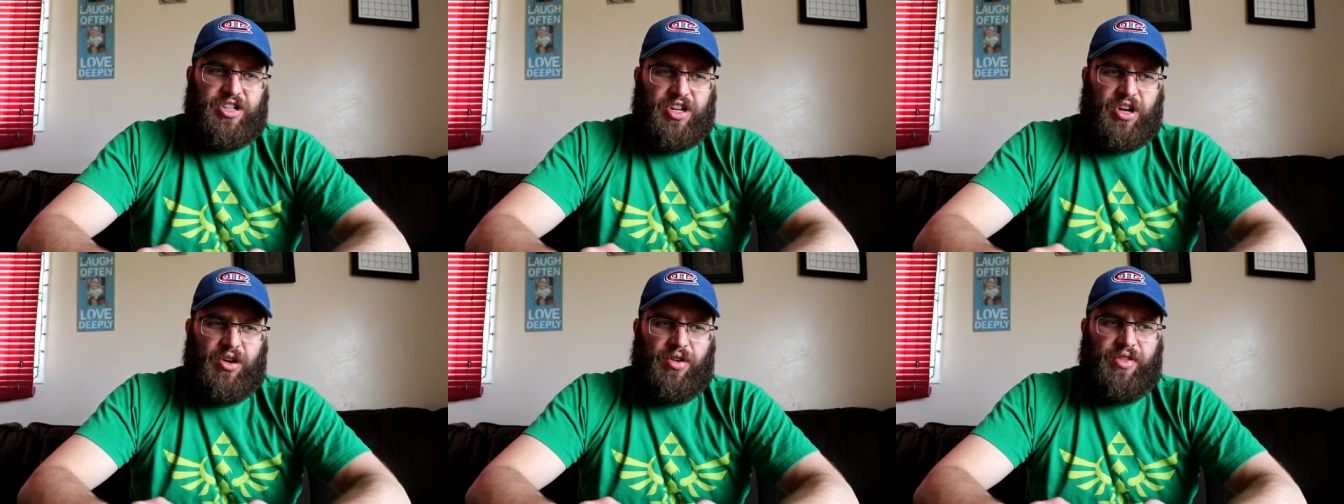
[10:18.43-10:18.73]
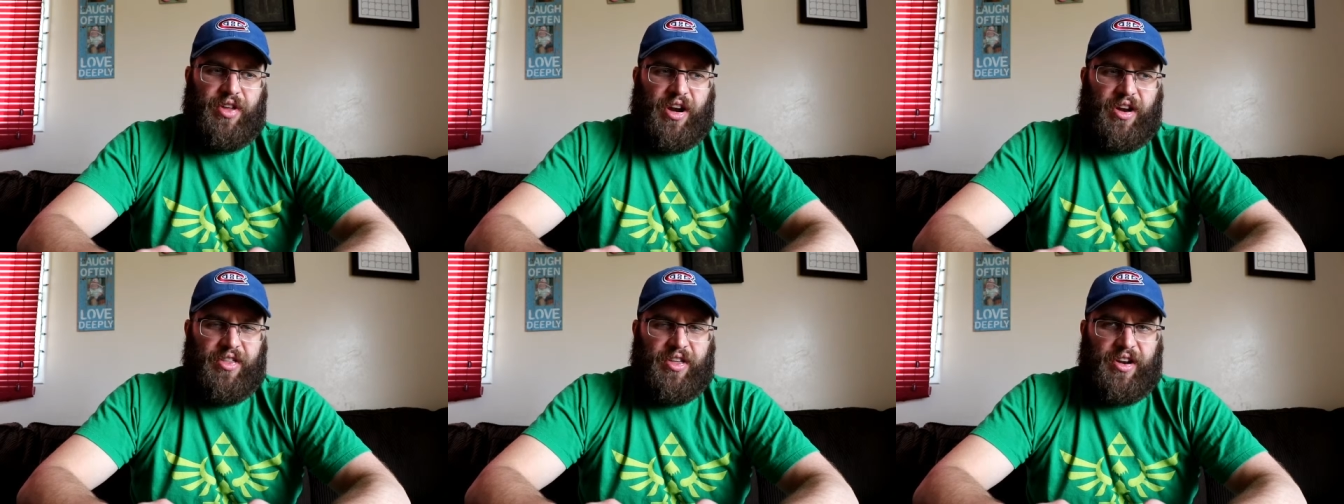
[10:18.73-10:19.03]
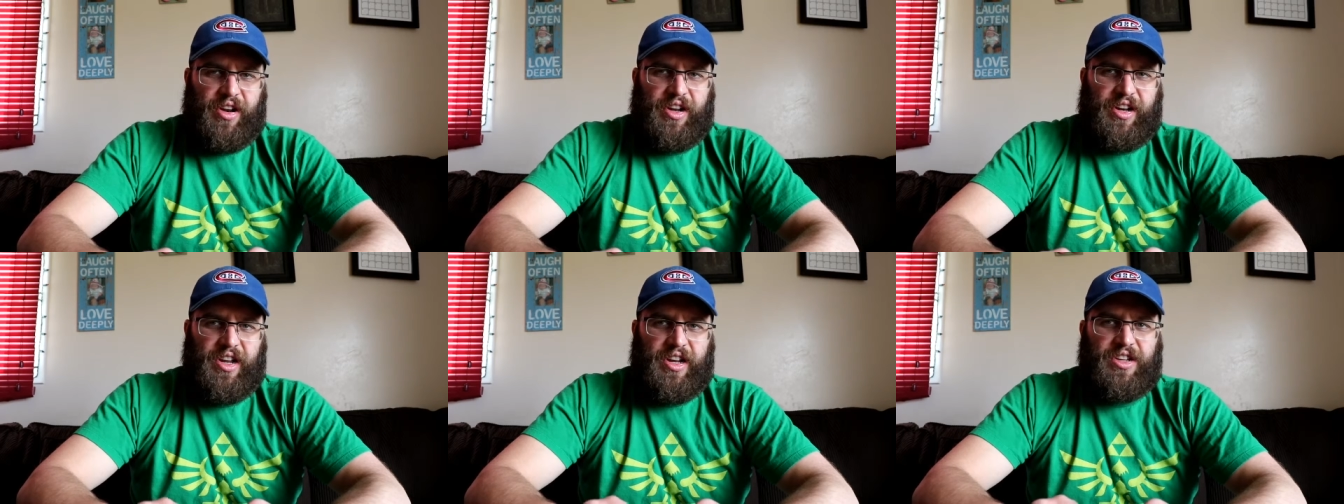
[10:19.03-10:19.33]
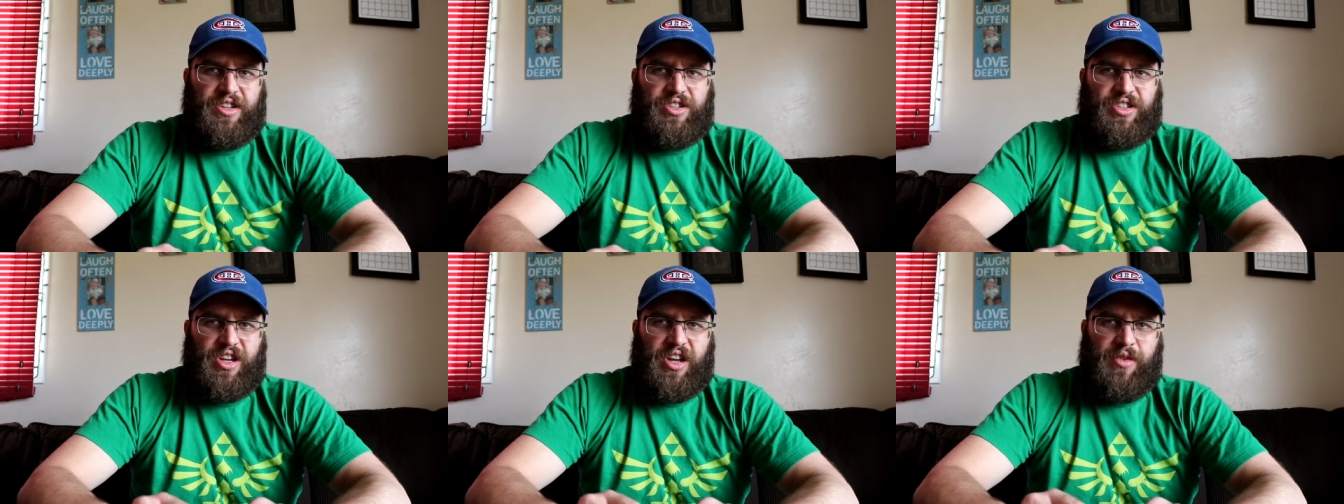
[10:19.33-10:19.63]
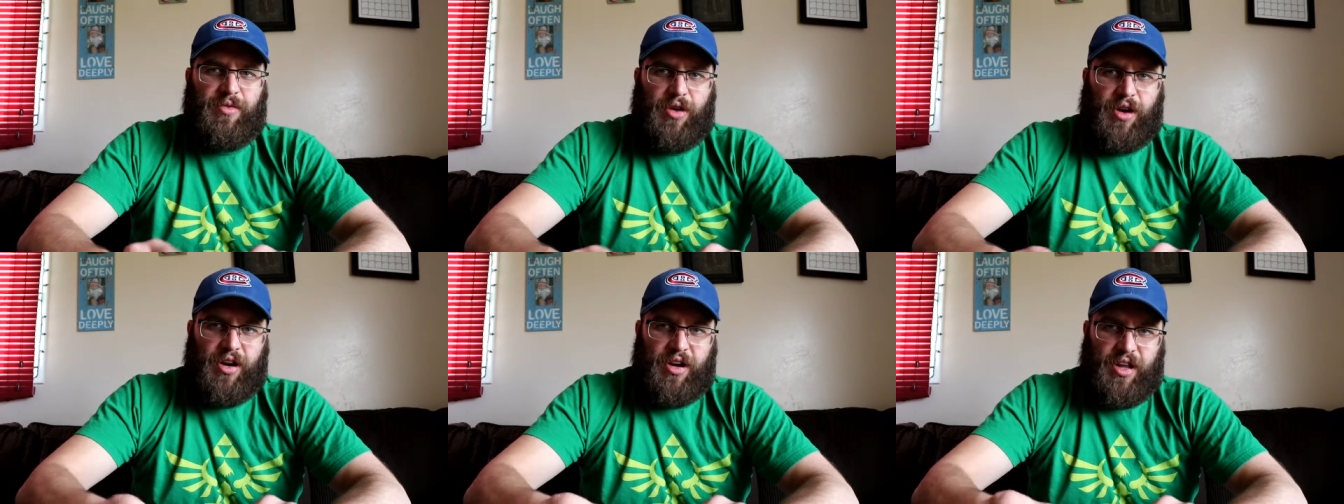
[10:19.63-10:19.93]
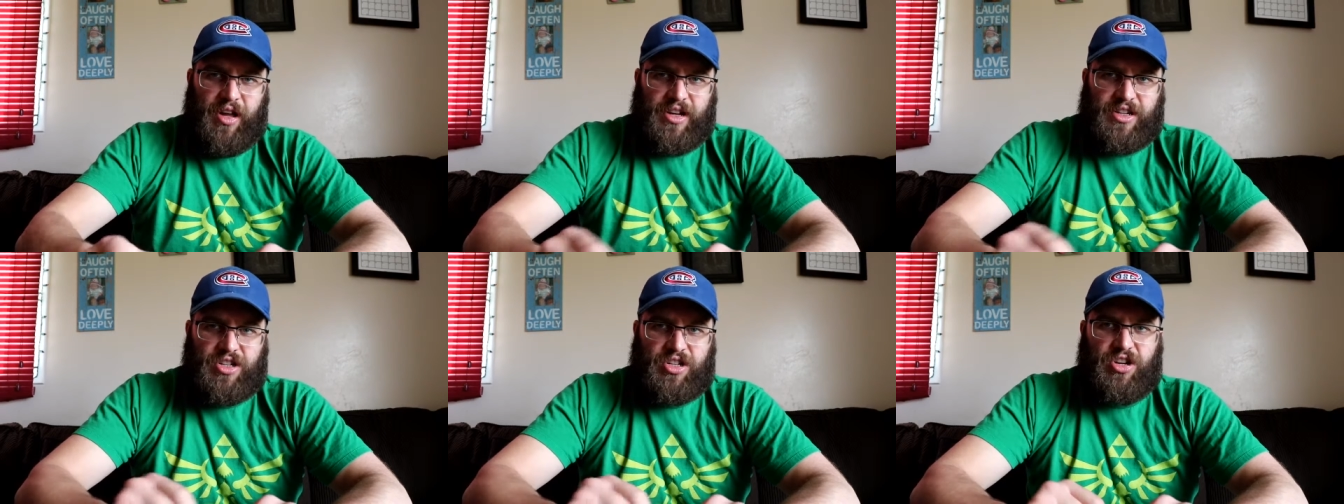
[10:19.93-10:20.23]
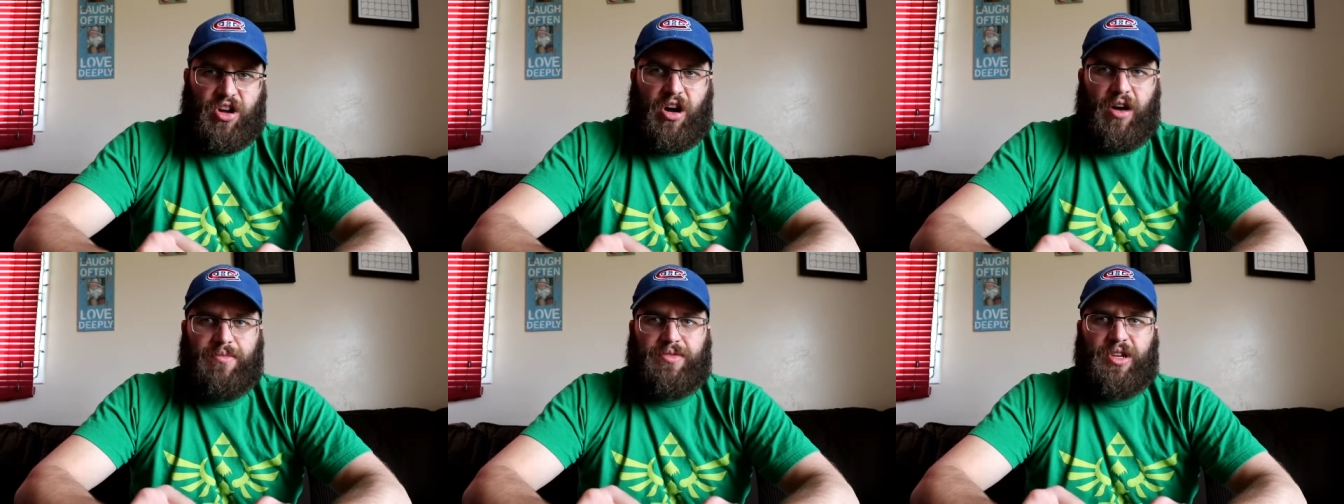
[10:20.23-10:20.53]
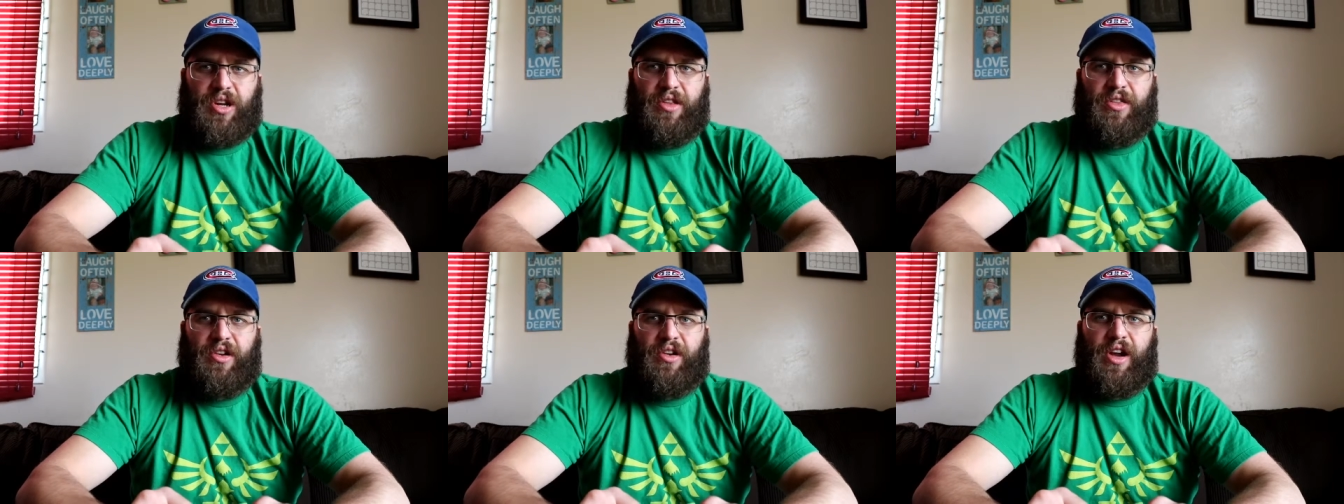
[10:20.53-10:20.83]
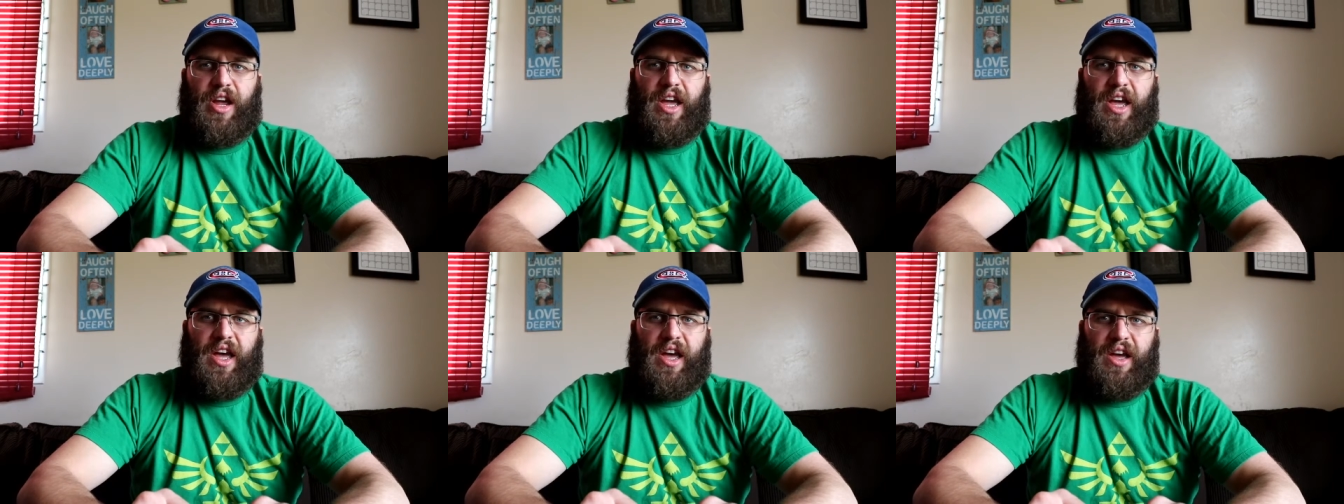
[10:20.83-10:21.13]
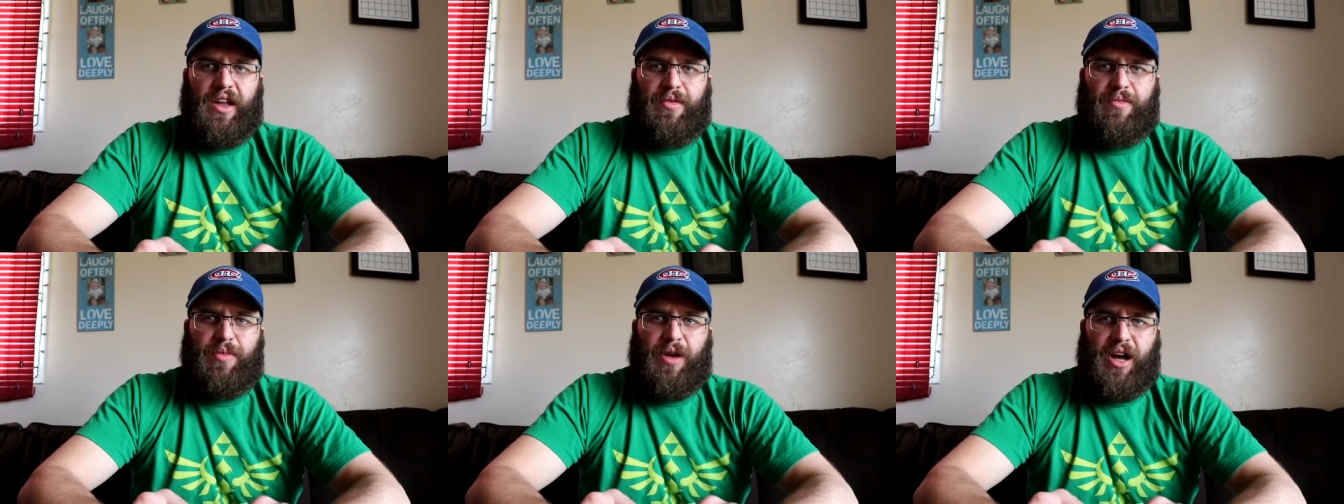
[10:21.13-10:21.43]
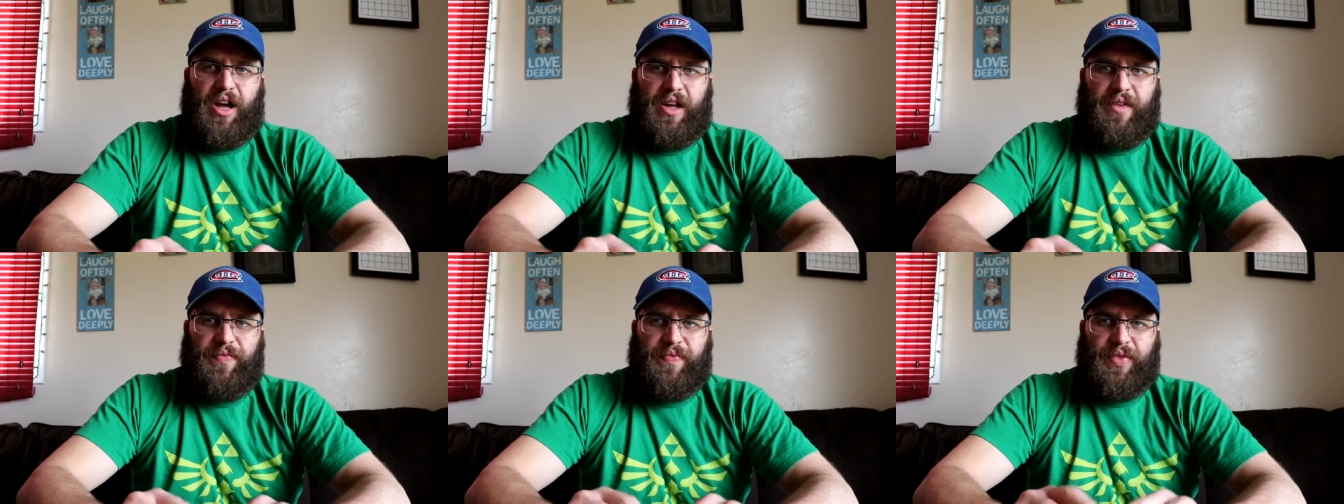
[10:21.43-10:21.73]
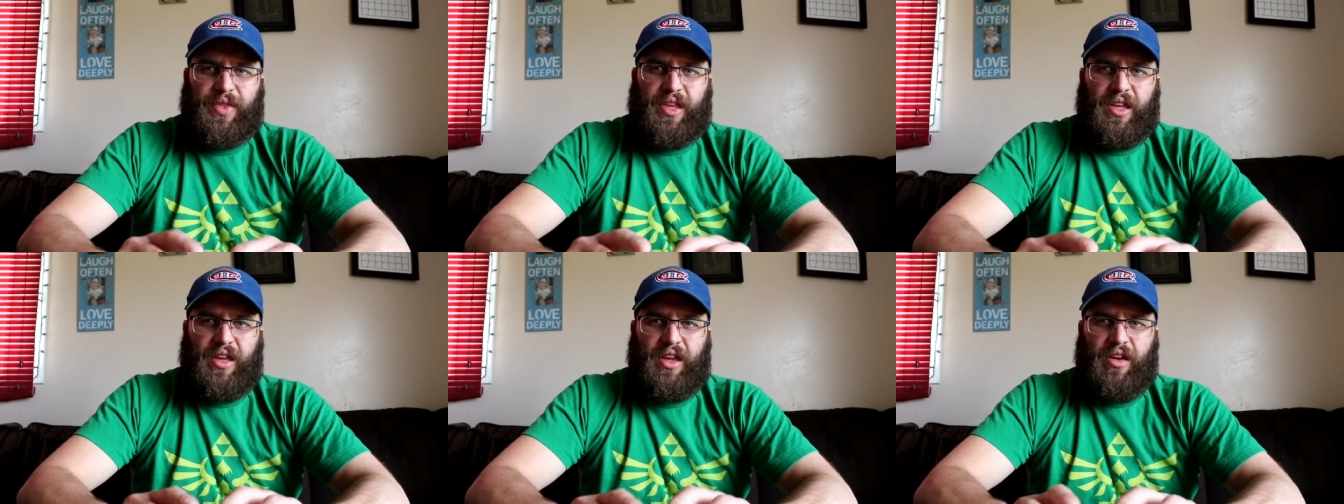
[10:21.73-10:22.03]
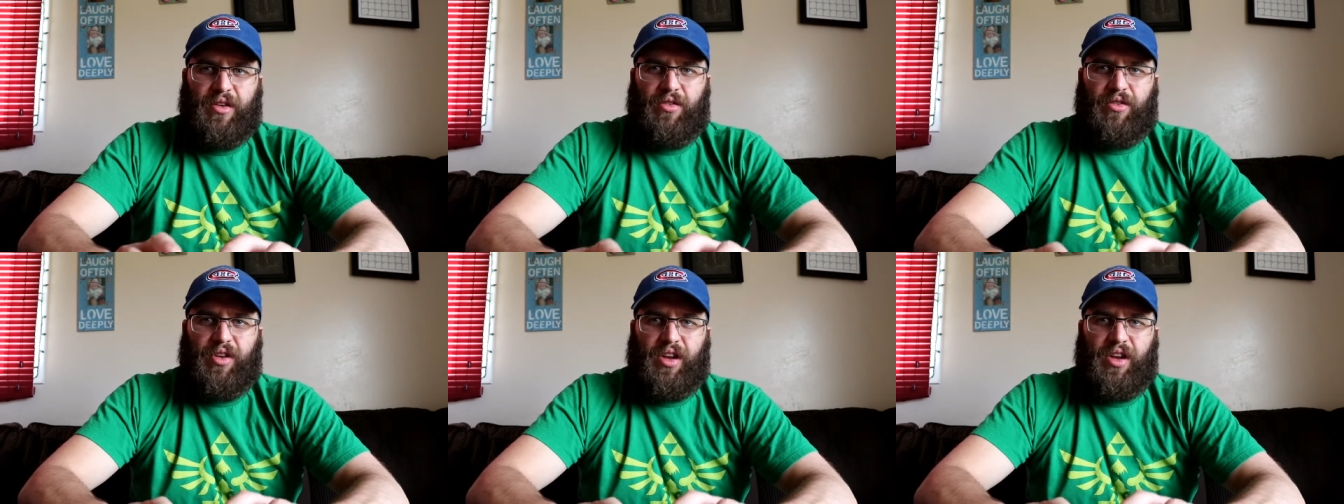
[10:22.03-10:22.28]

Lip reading: showed there that I didn't see where he like stomps on their head, but it